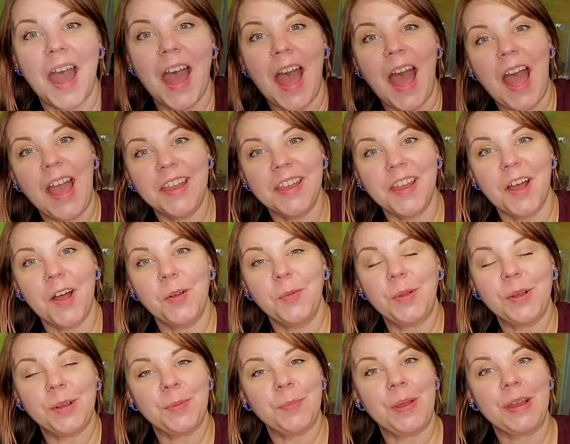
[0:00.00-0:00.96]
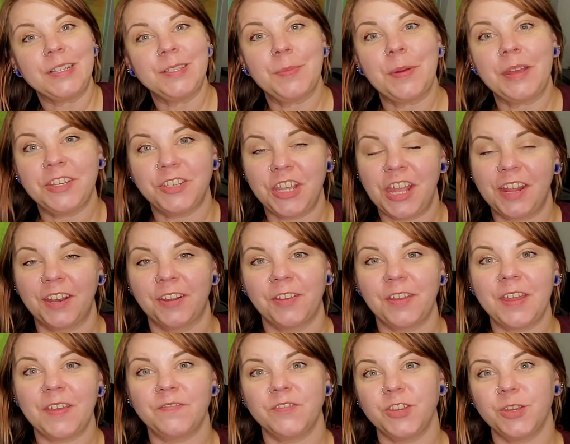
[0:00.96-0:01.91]
Hi y'all, welcome back to my channel.
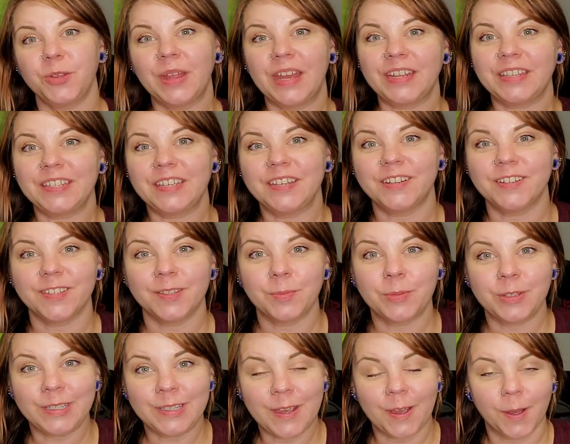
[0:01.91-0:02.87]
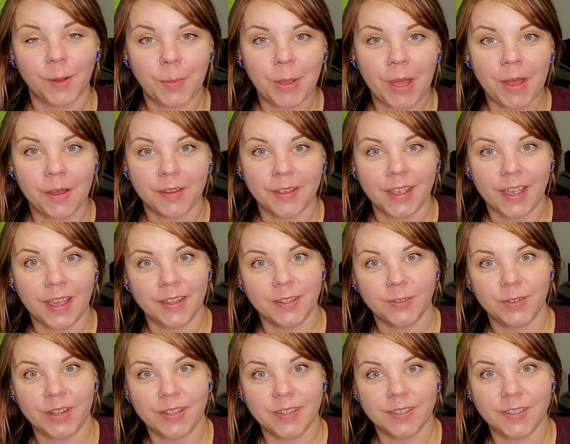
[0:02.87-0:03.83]
If you'd like to hear someone talk about cats,
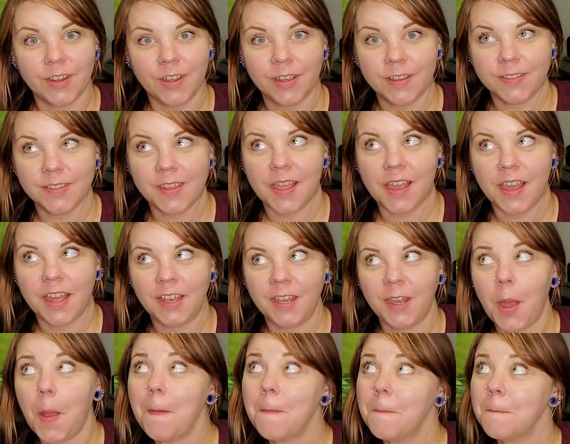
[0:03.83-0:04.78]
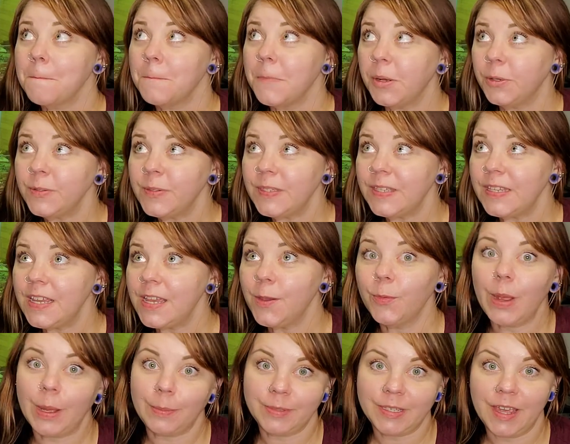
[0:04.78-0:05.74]
rats, dogs, and mostly
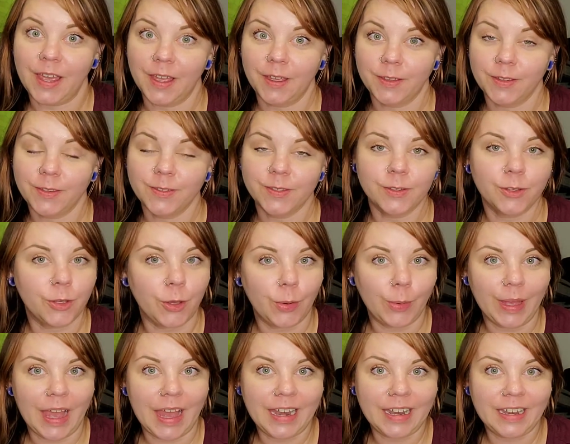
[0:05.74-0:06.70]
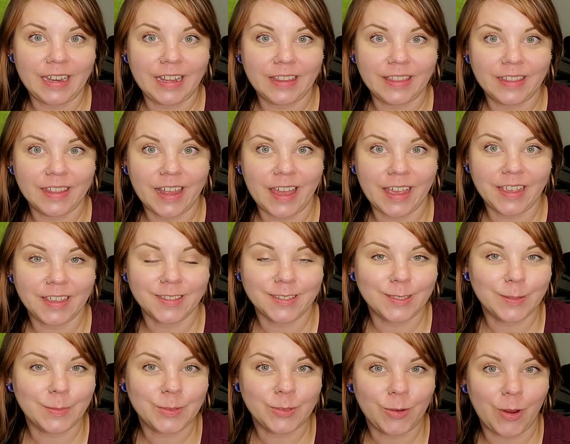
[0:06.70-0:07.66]
reptiles, go ahead and hit the like and
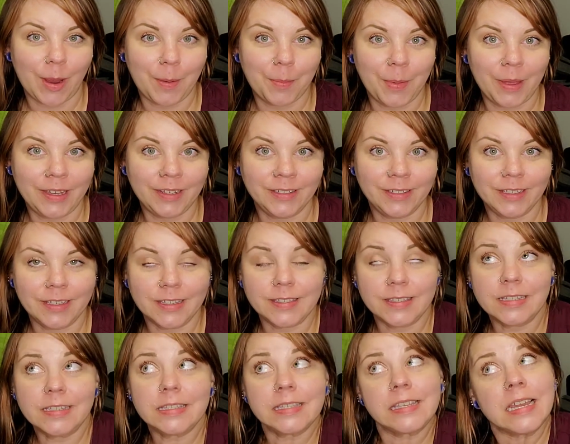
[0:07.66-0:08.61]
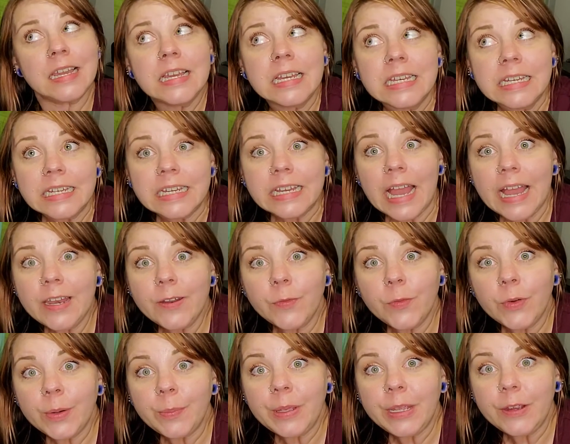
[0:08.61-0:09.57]
subscribe button because it's kind of
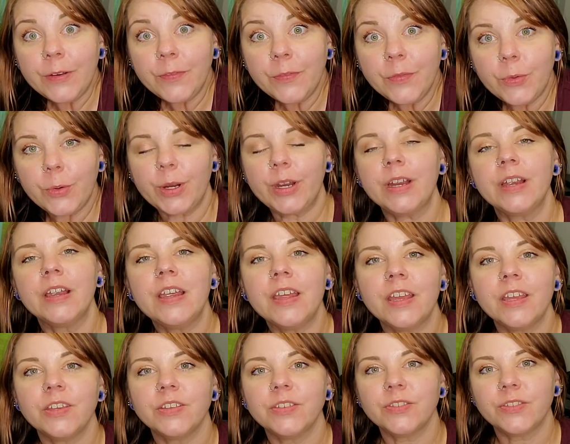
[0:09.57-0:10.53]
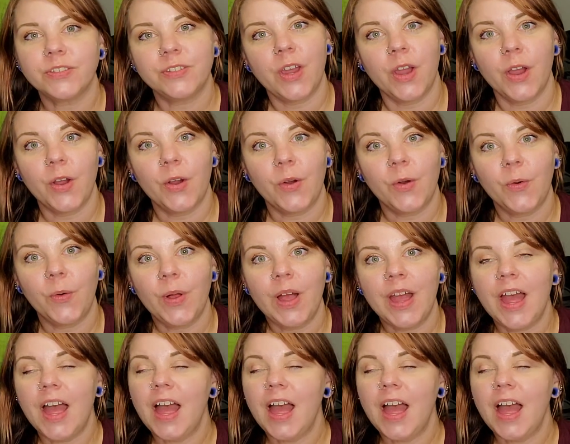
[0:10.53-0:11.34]
what I'm here for. So,